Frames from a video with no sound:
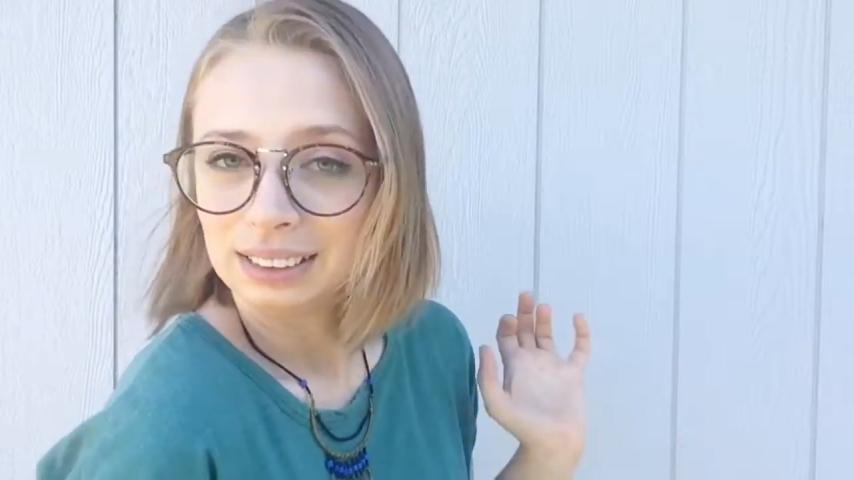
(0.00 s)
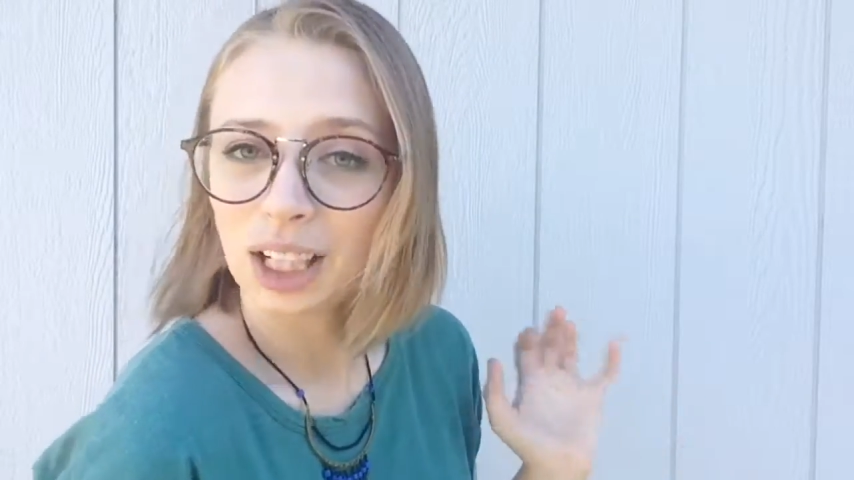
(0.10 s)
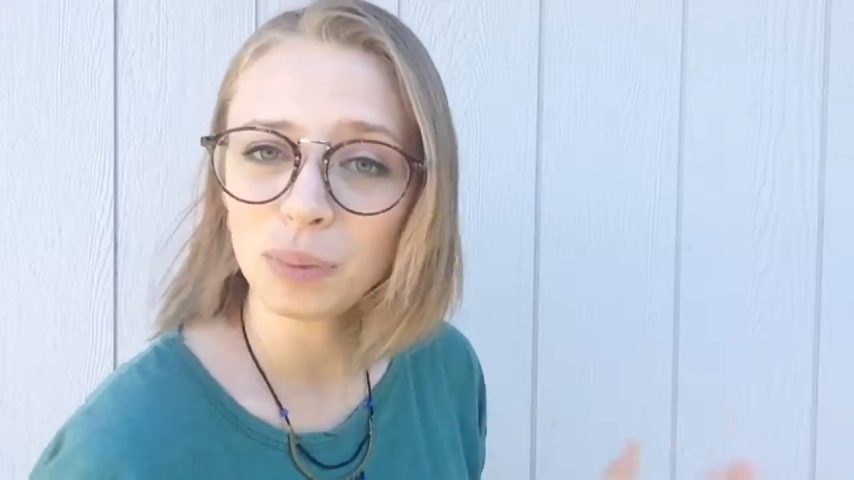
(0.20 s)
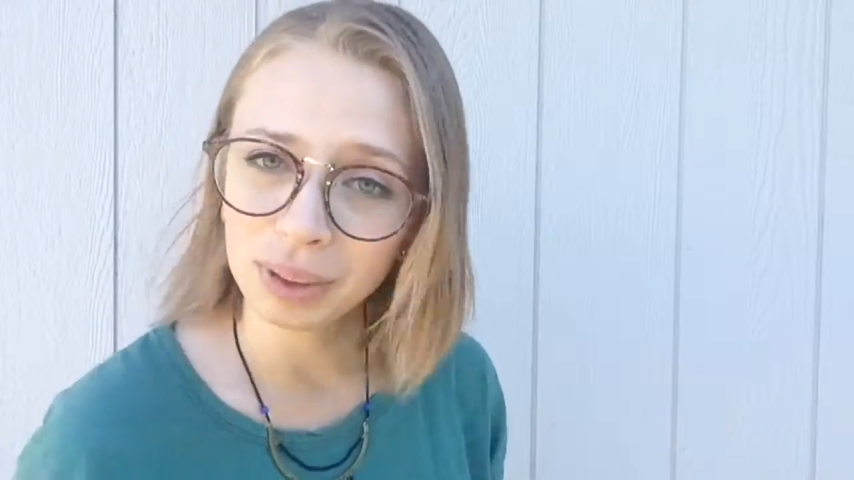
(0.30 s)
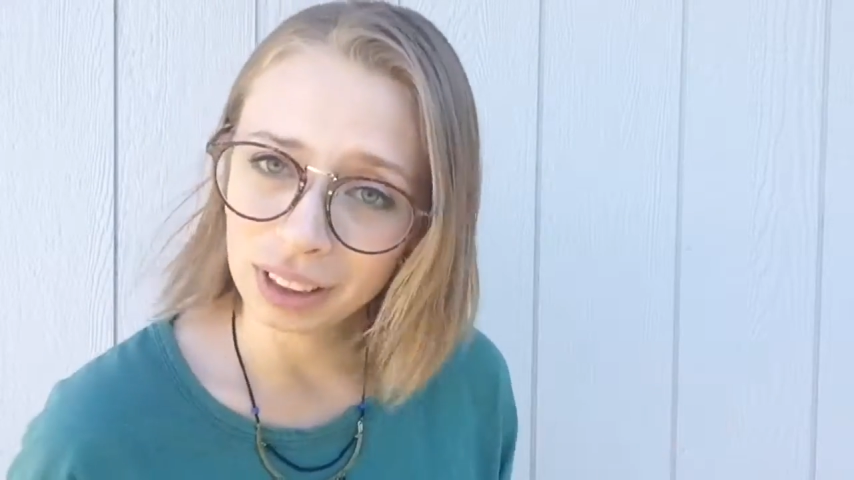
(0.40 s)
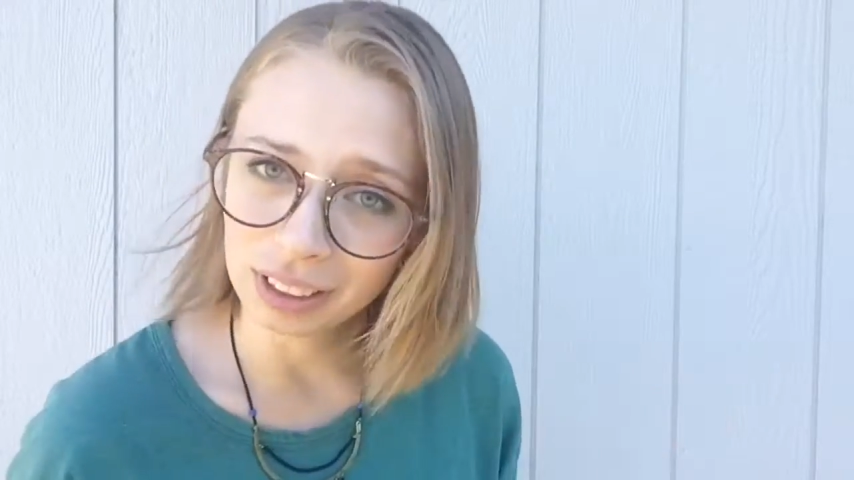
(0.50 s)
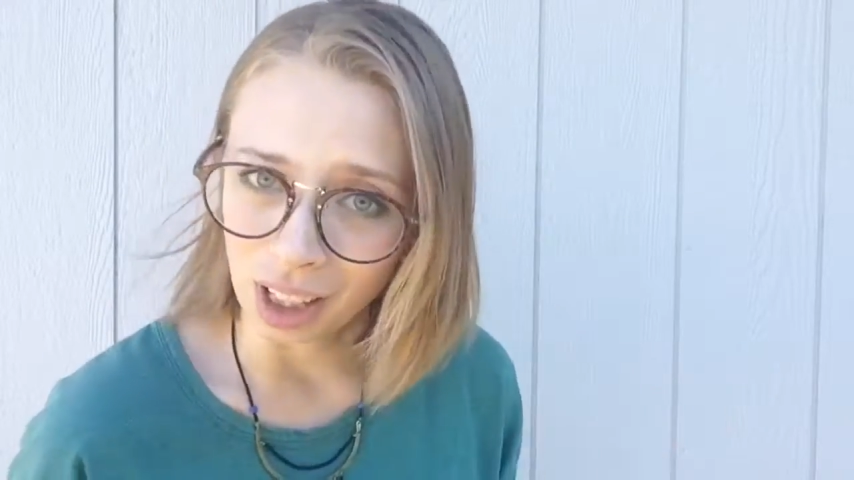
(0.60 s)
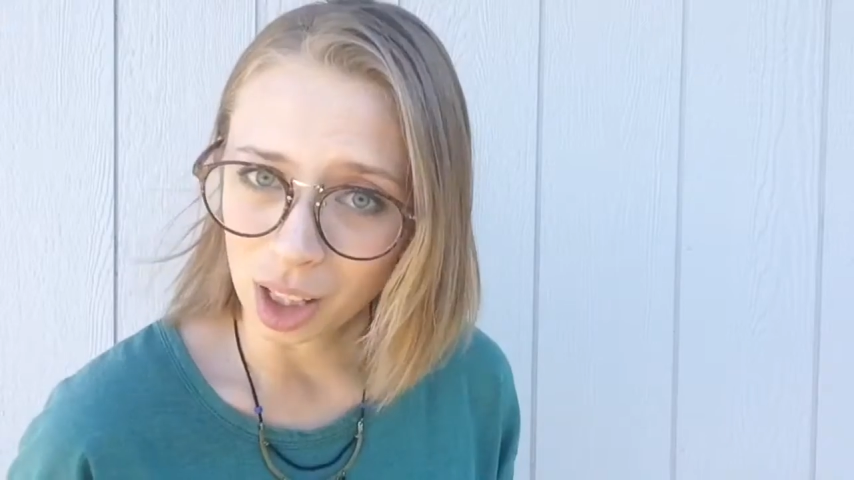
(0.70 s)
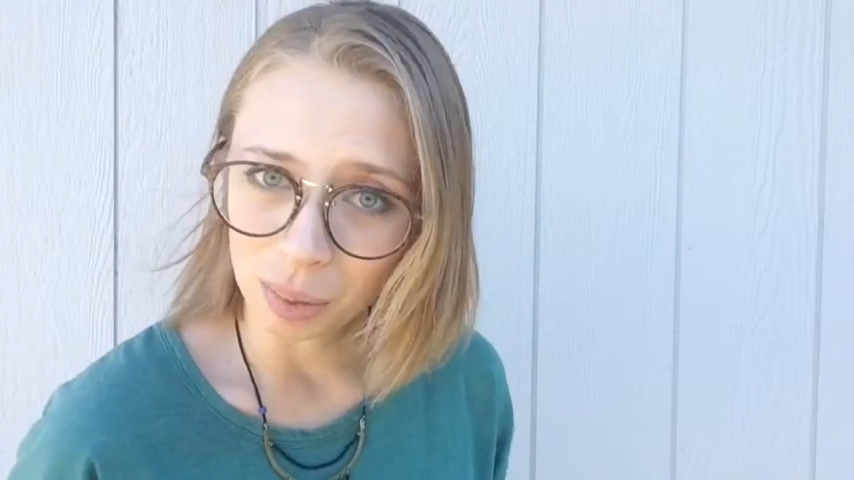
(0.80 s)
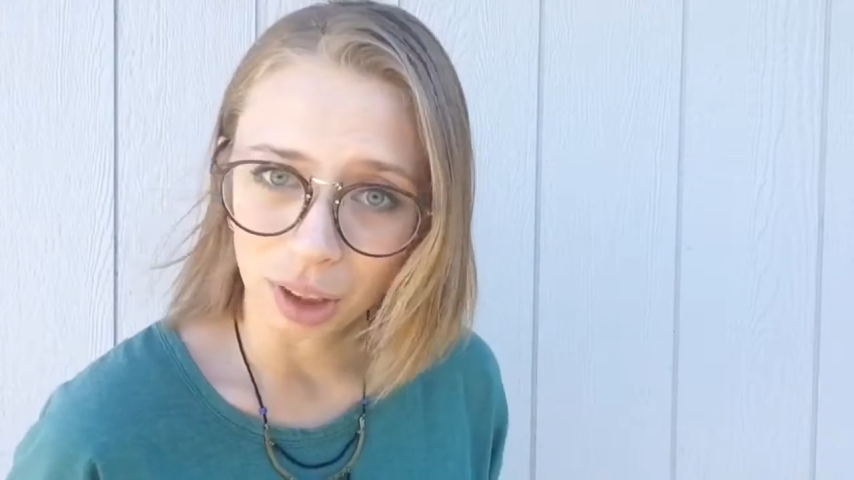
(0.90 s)
tell me to
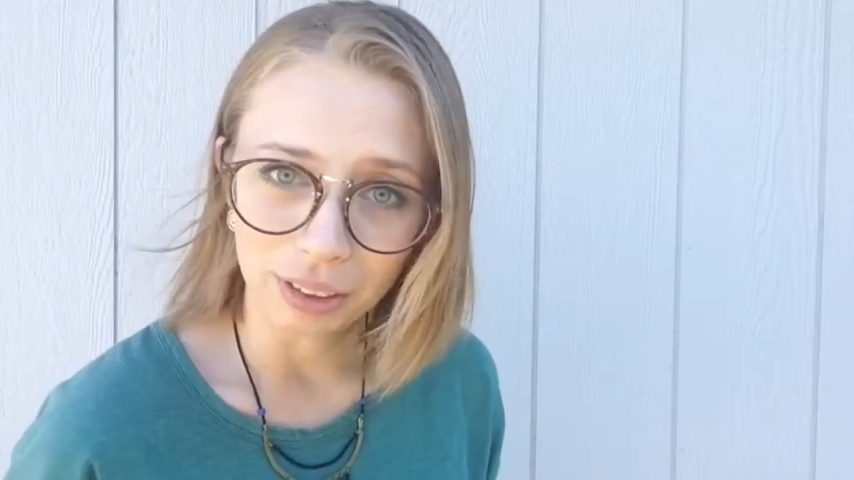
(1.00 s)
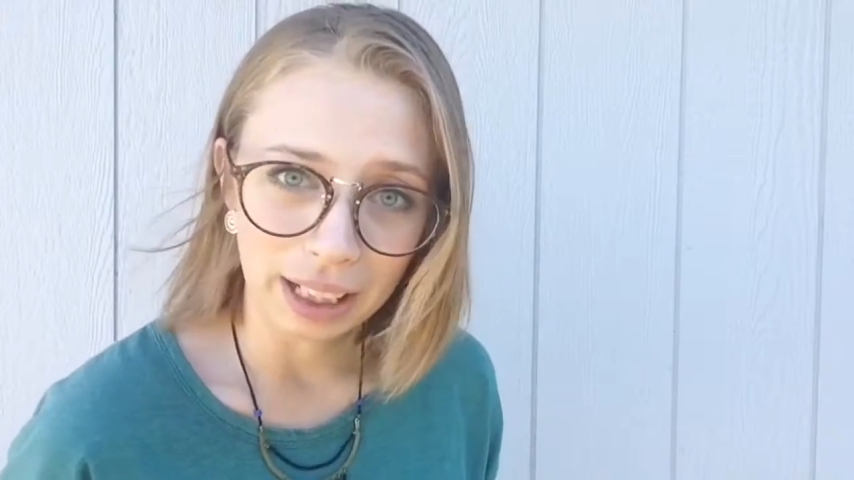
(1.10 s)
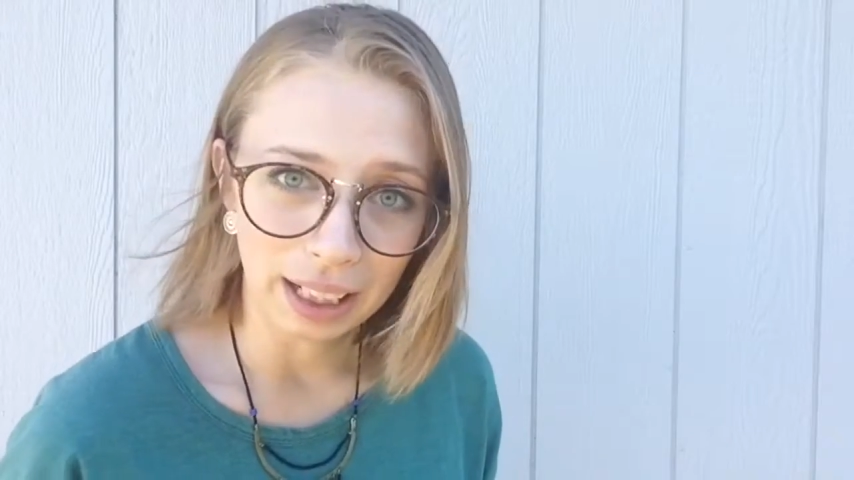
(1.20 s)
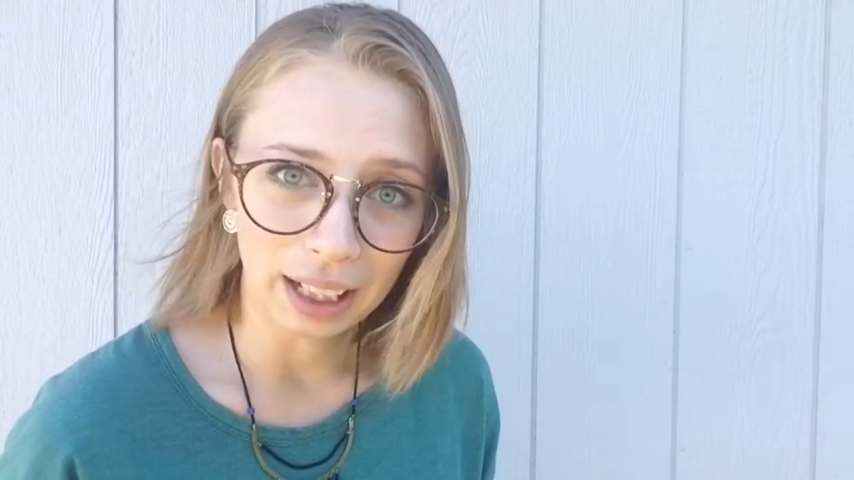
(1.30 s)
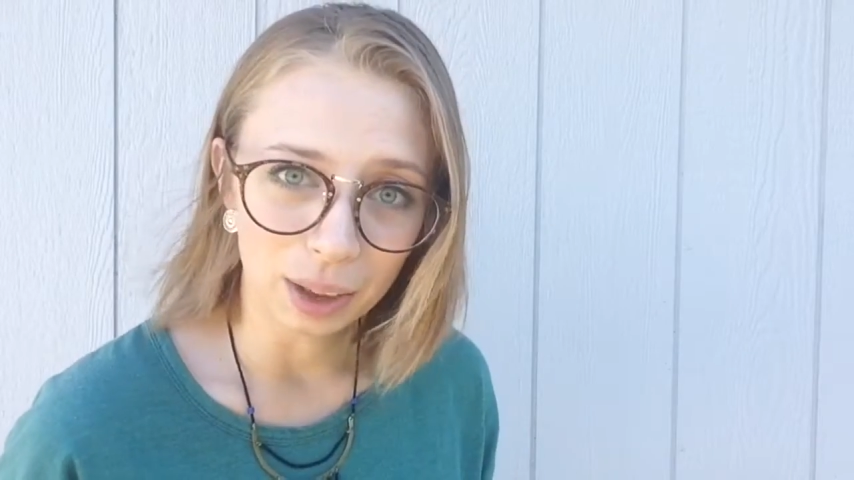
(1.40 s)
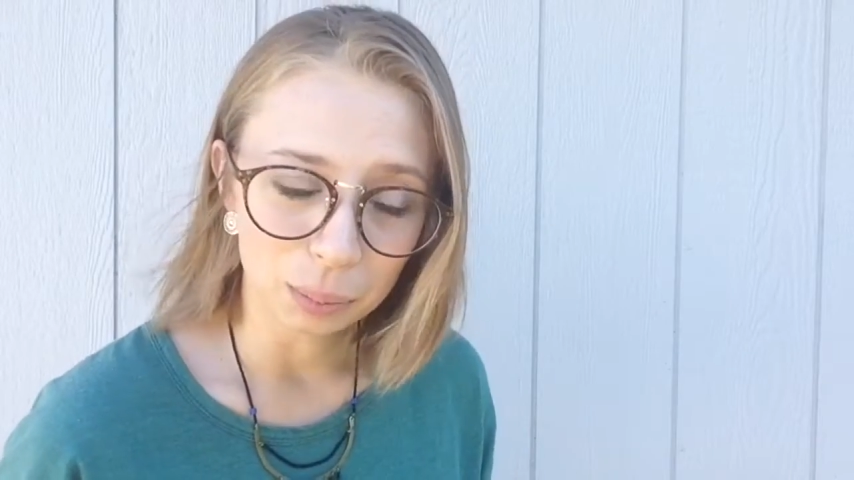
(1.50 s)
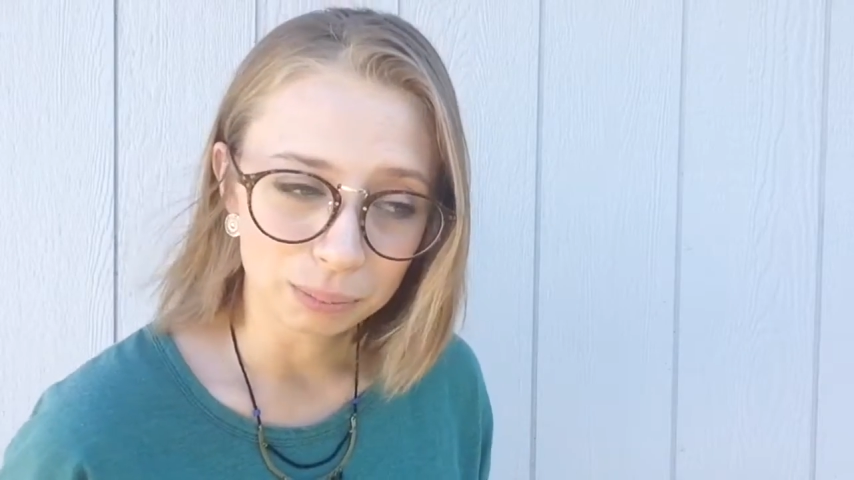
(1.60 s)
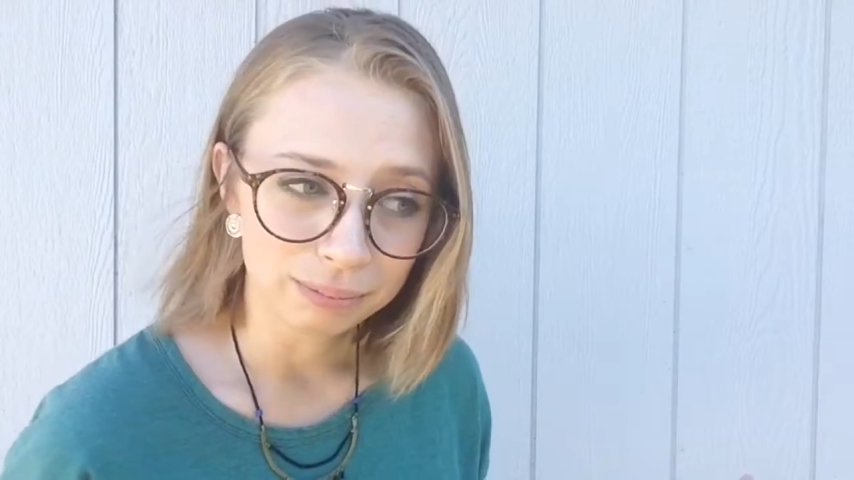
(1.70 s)
talk about writing